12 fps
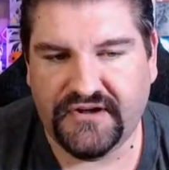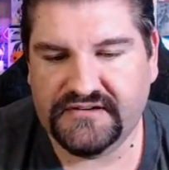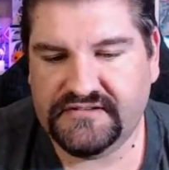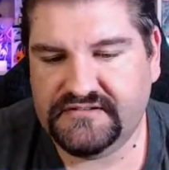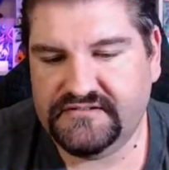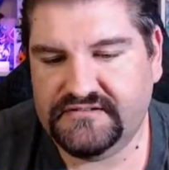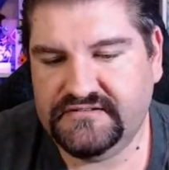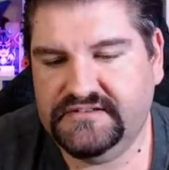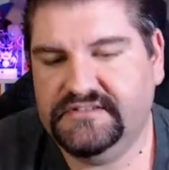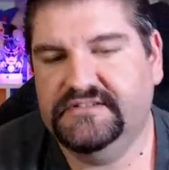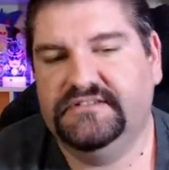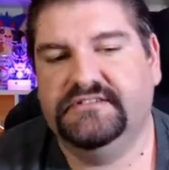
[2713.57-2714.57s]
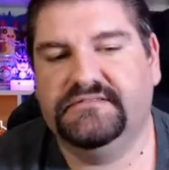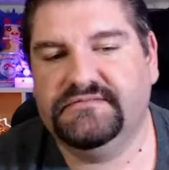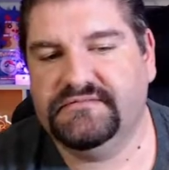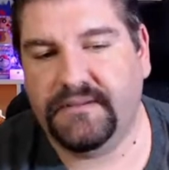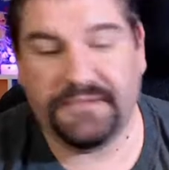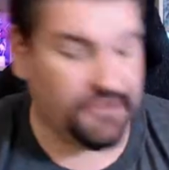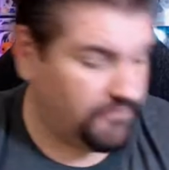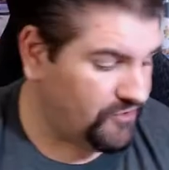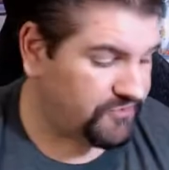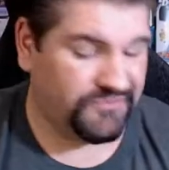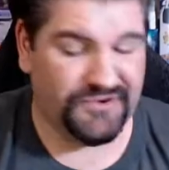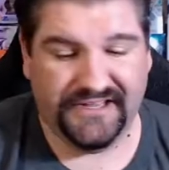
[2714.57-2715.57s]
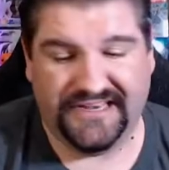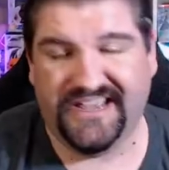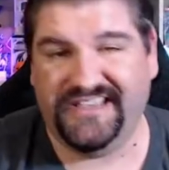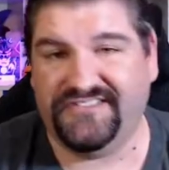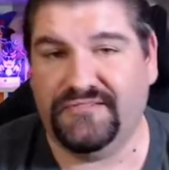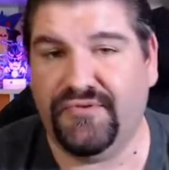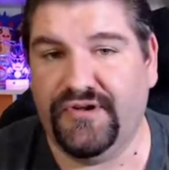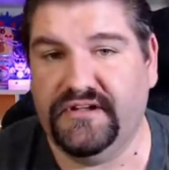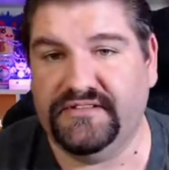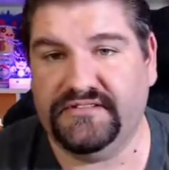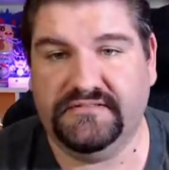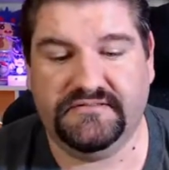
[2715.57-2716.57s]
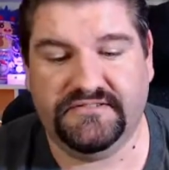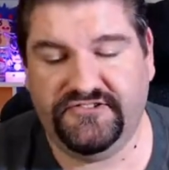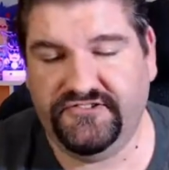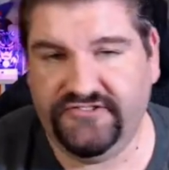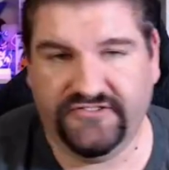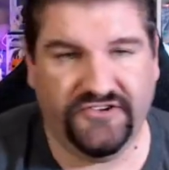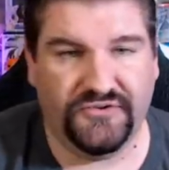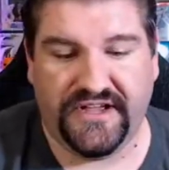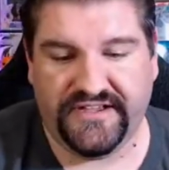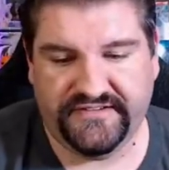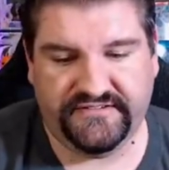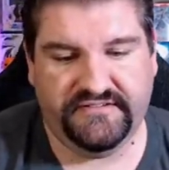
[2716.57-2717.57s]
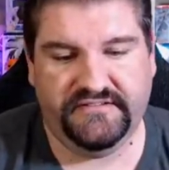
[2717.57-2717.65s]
I mean, they're both really nice Umbreons. So nice.